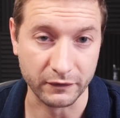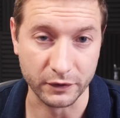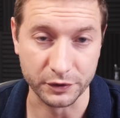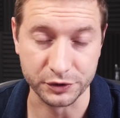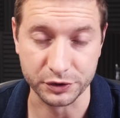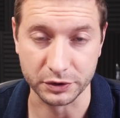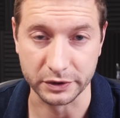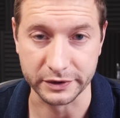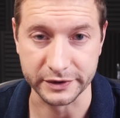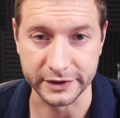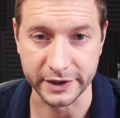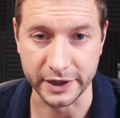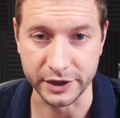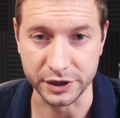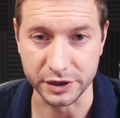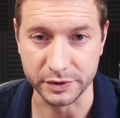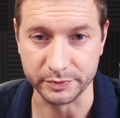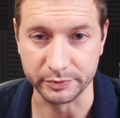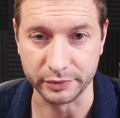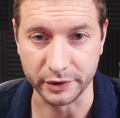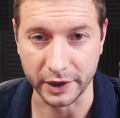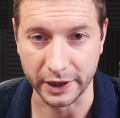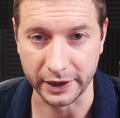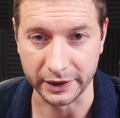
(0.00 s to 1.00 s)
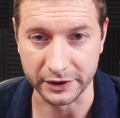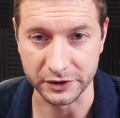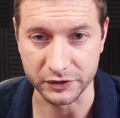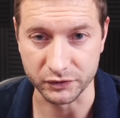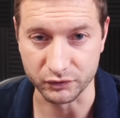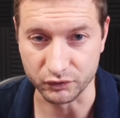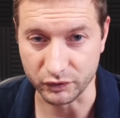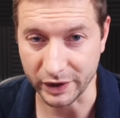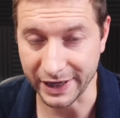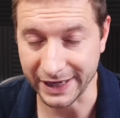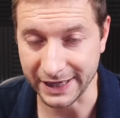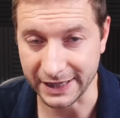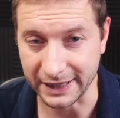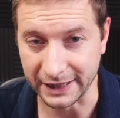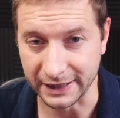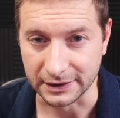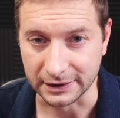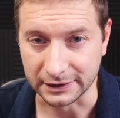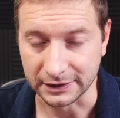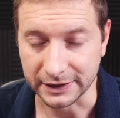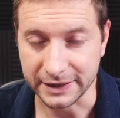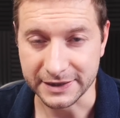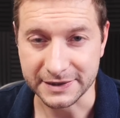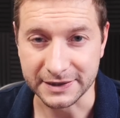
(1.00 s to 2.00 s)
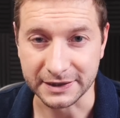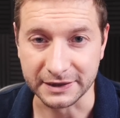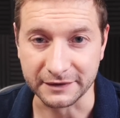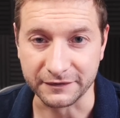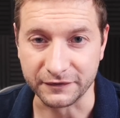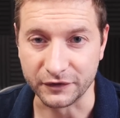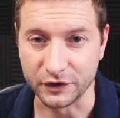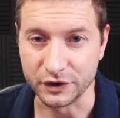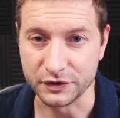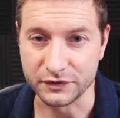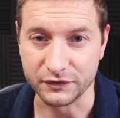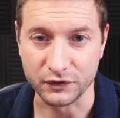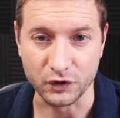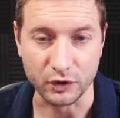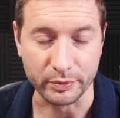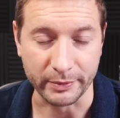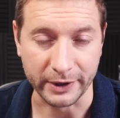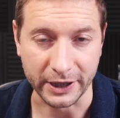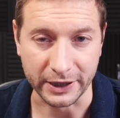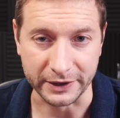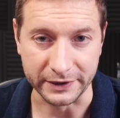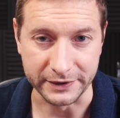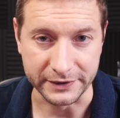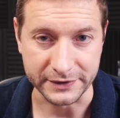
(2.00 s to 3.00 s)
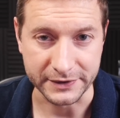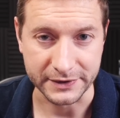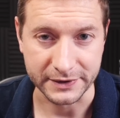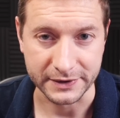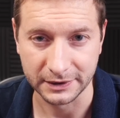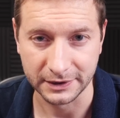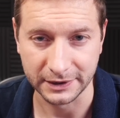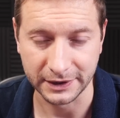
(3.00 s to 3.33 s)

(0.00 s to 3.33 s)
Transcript: virtualization products ready, at least in the first few months.